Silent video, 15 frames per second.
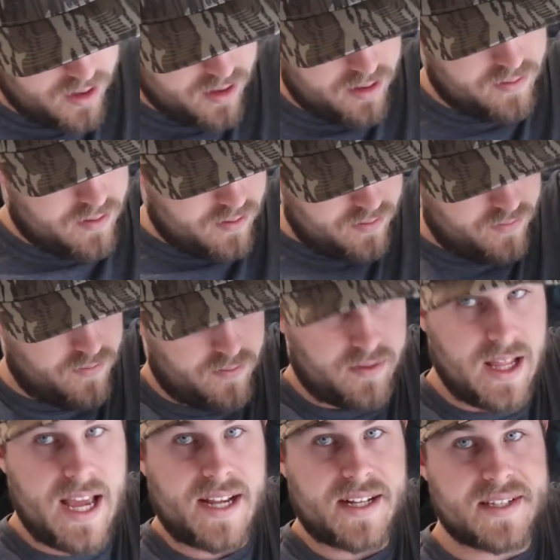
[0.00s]
the
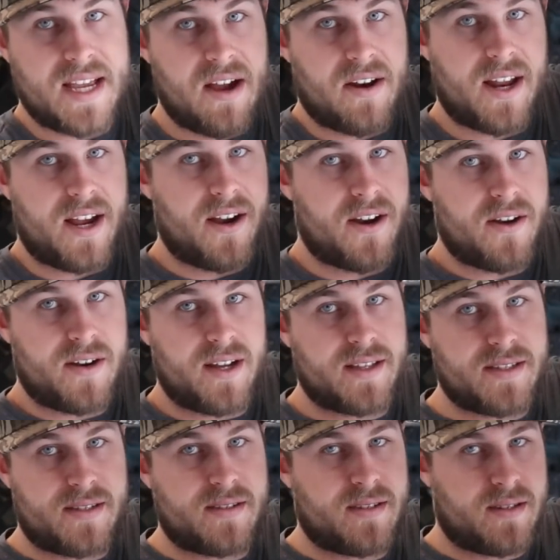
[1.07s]
legs down here,
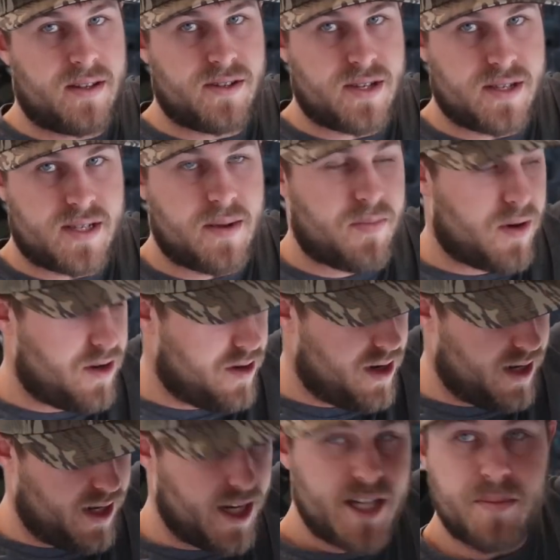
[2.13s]
there's a zipper
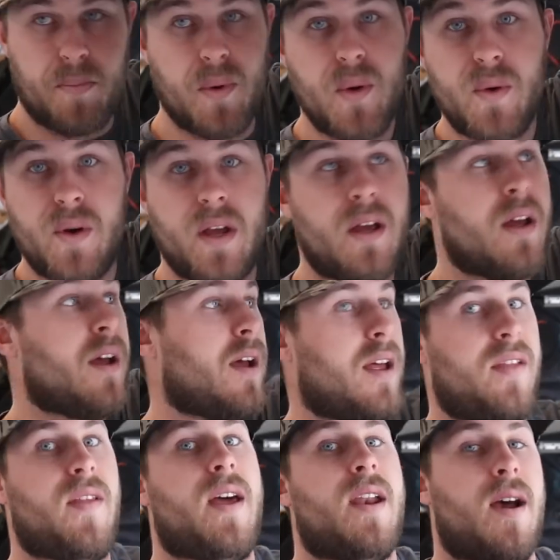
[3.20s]
in each boot,
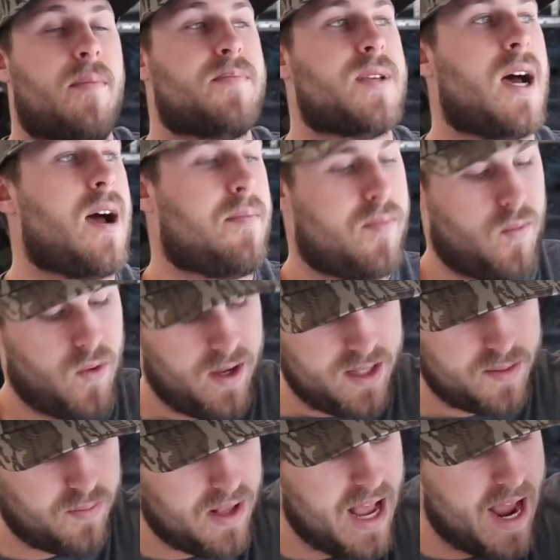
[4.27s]
and then up top,
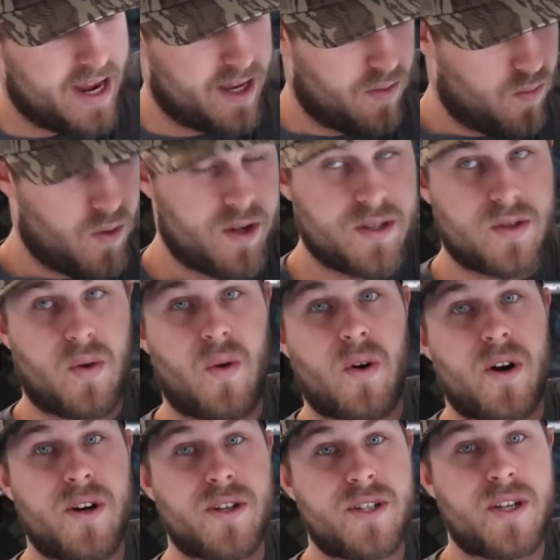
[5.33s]
one's black and one's
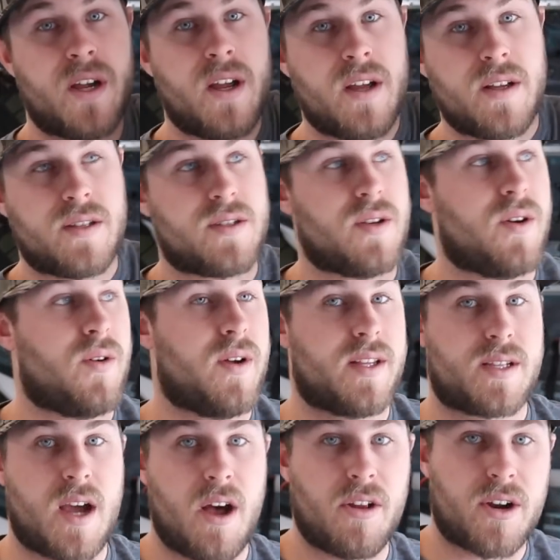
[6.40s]
orange. So
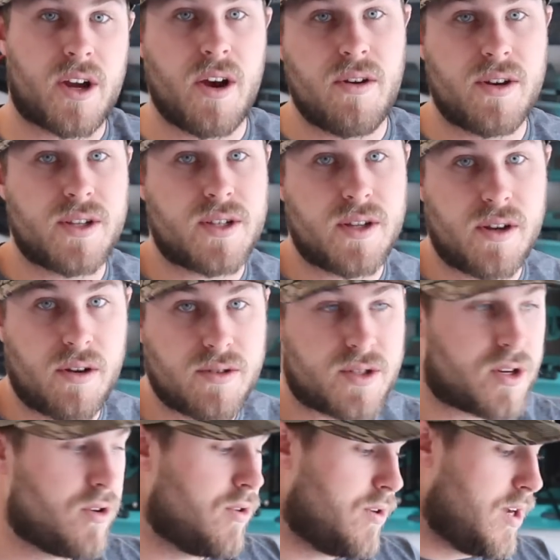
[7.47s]
it's color coded so you don't
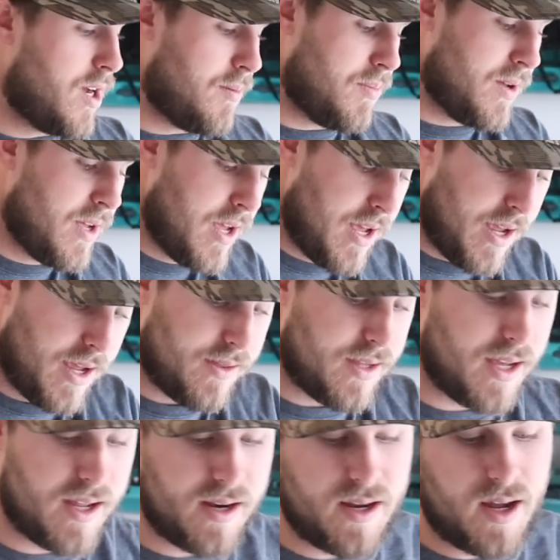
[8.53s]
screw it up. And
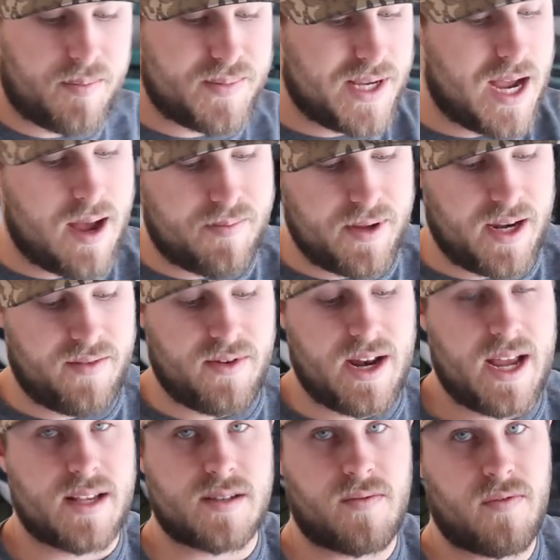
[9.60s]
then up top, it even
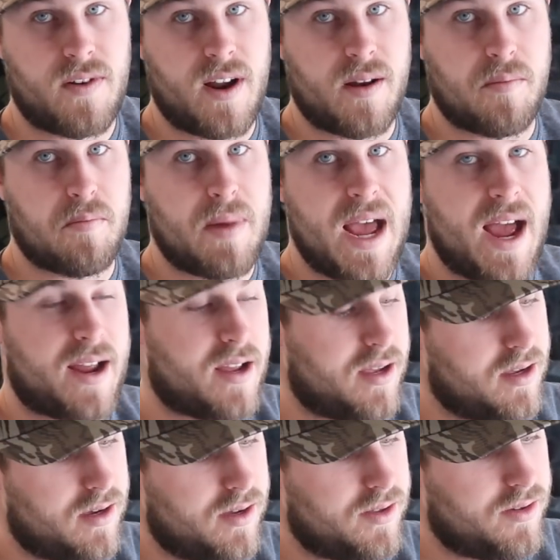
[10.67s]
has front and back
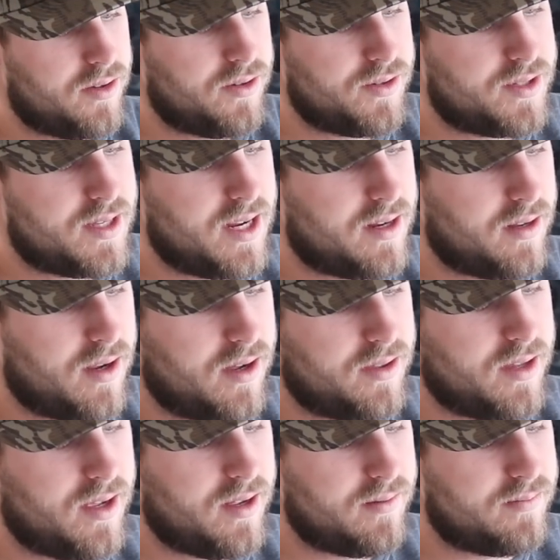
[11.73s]
on the little stick on
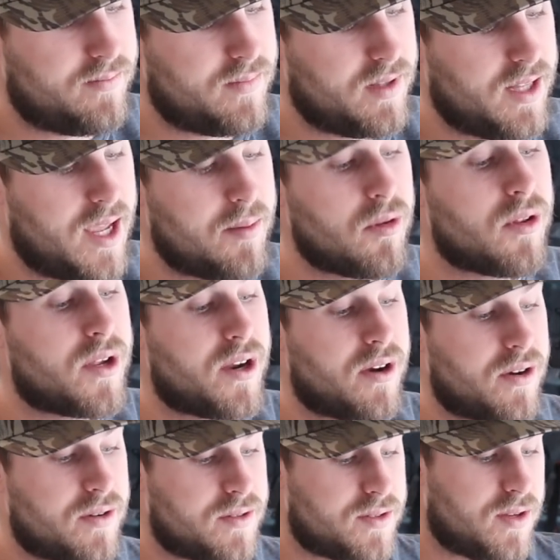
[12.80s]
the label
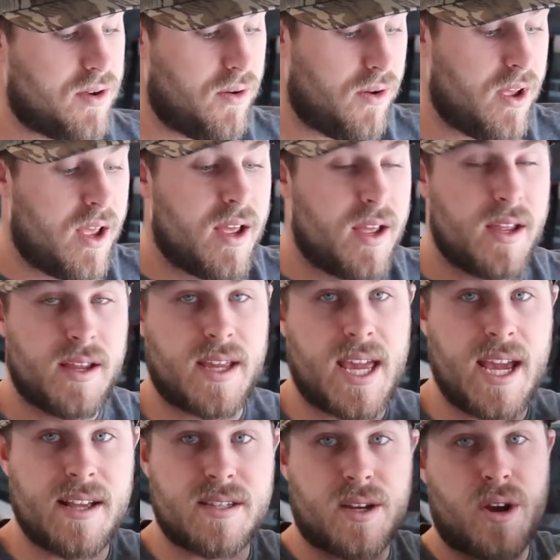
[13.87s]
here. So you
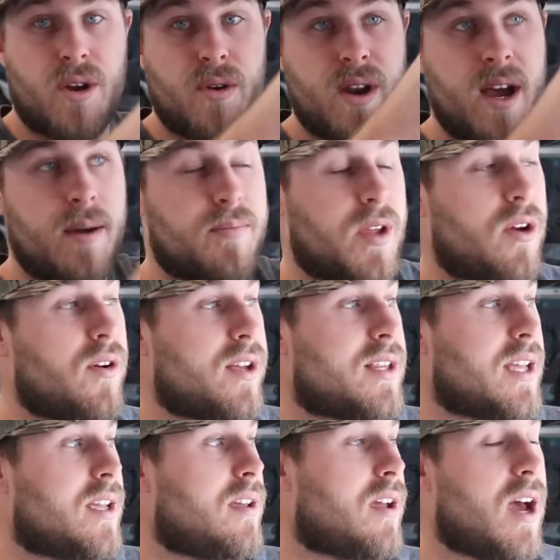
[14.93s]
can't screw it up. The only
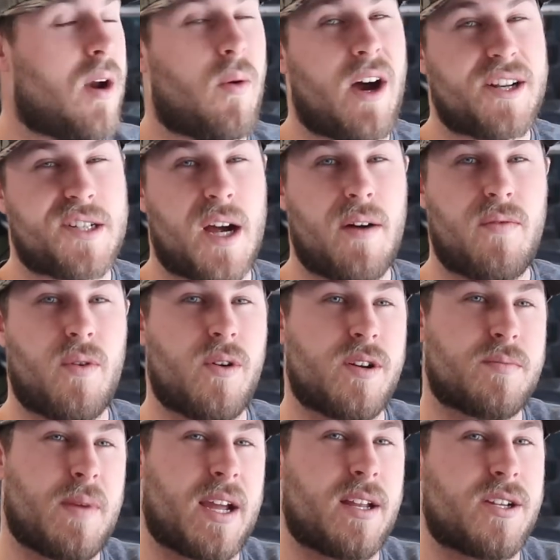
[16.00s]
thing you gotta watch out for
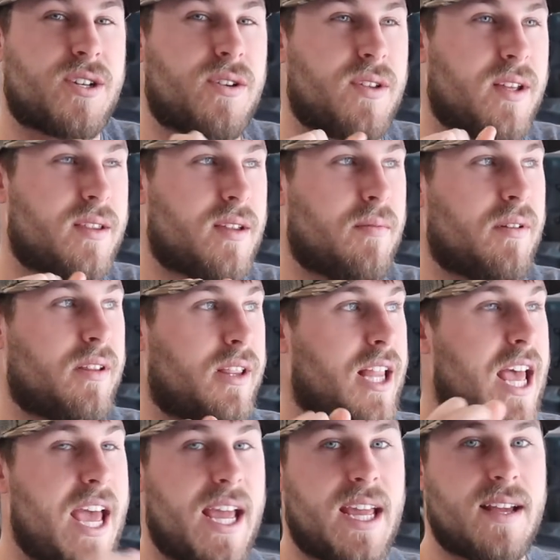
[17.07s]
is making sure that the
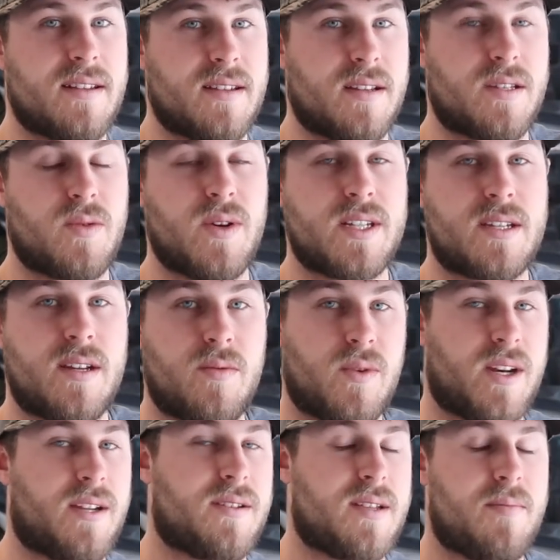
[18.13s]
leg isn't twisted
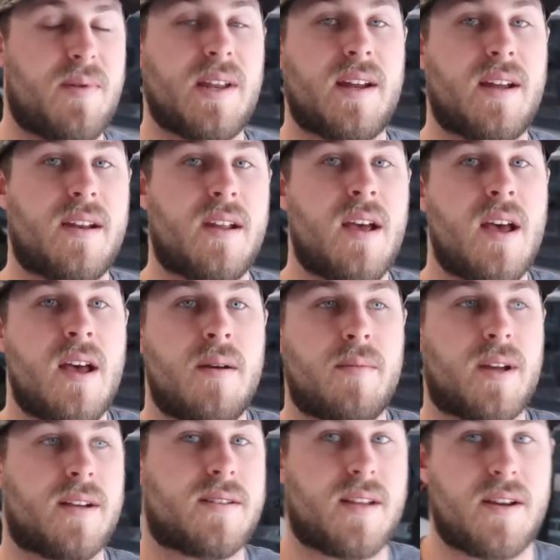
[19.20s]
when you zip it in,
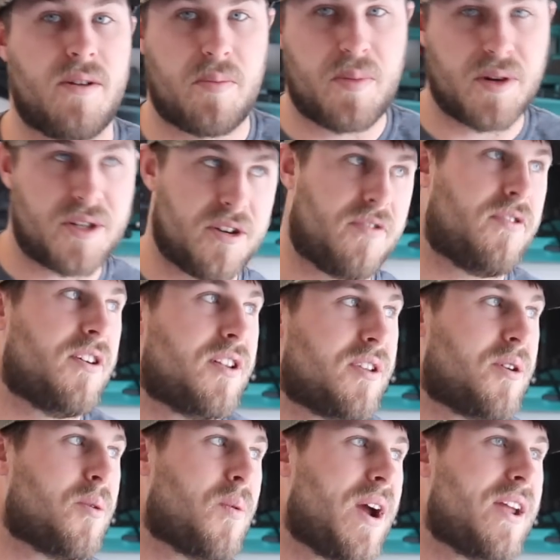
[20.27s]
because then you'll put your foot in
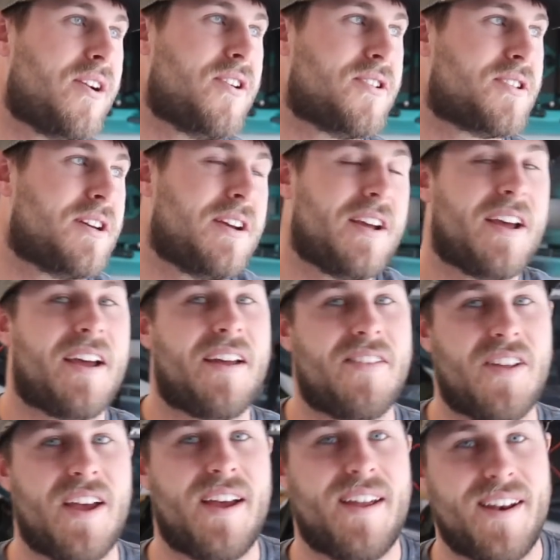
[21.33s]
your waders
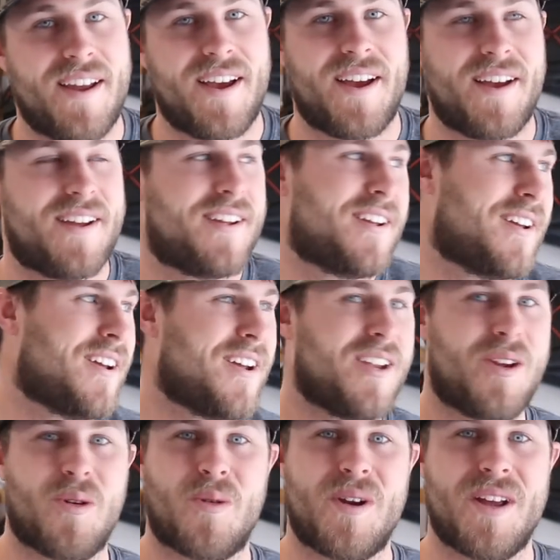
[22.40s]
and then
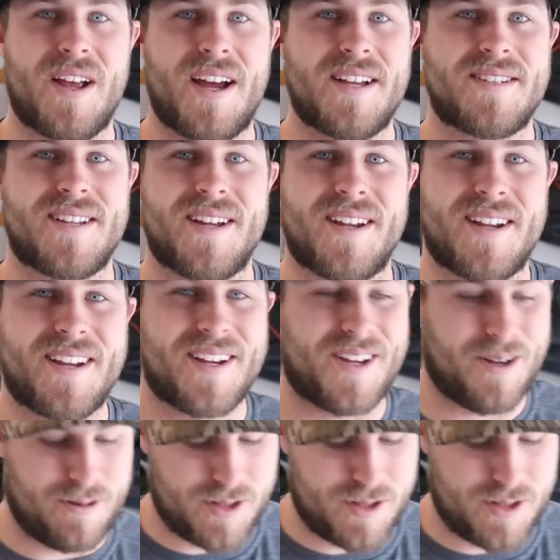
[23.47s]
you'll realize that you